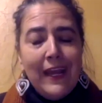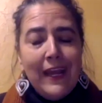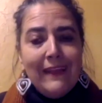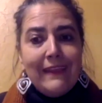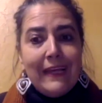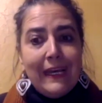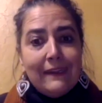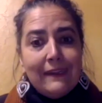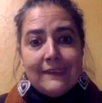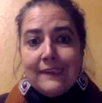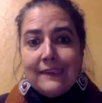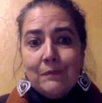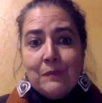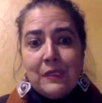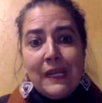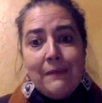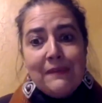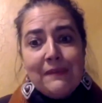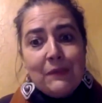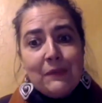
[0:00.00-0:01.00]
that
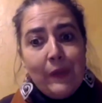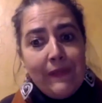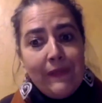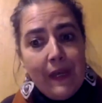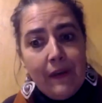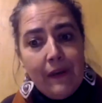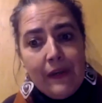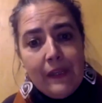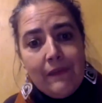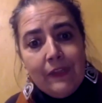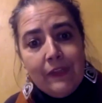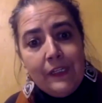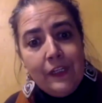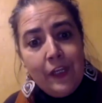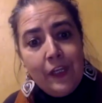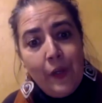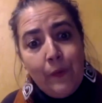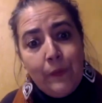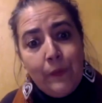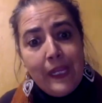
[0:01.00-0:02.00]
sometimes without even
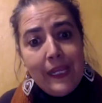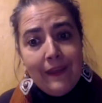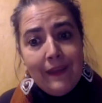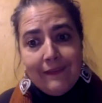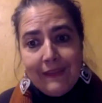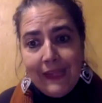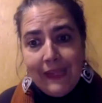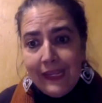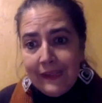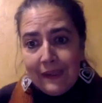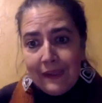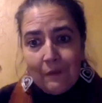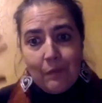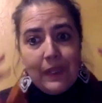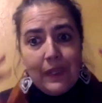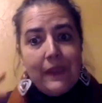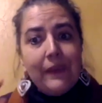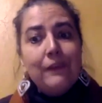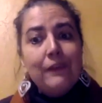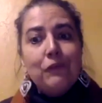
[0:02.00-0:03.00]
knowing, they can
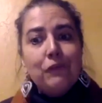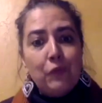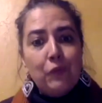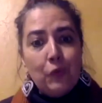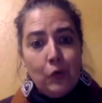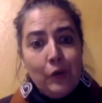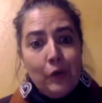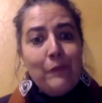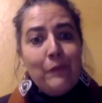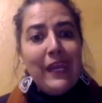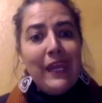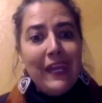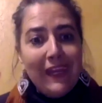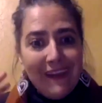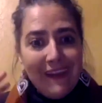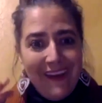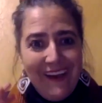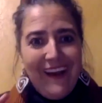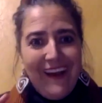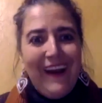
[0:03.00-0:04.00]
be
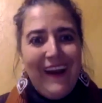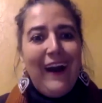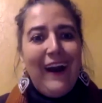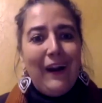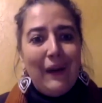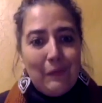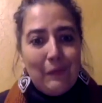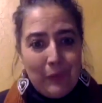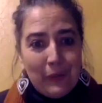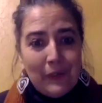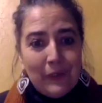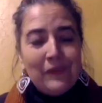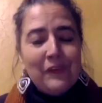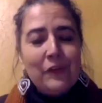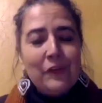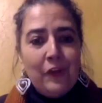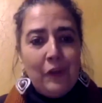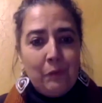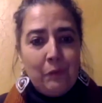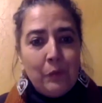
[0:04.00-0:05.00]
informing our
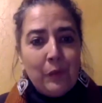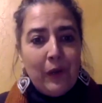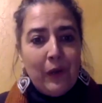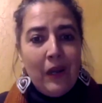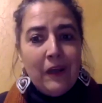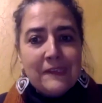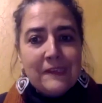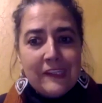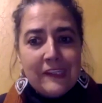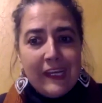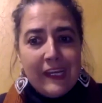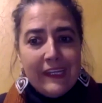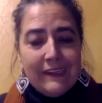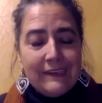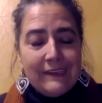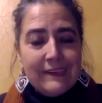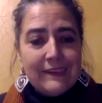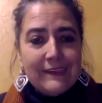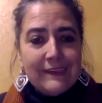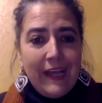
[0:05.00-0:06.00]
personal
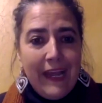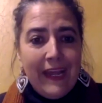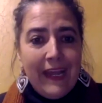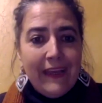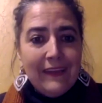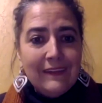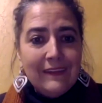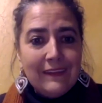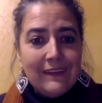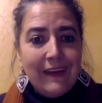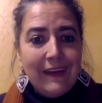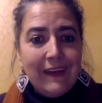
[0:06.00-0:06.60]
process. And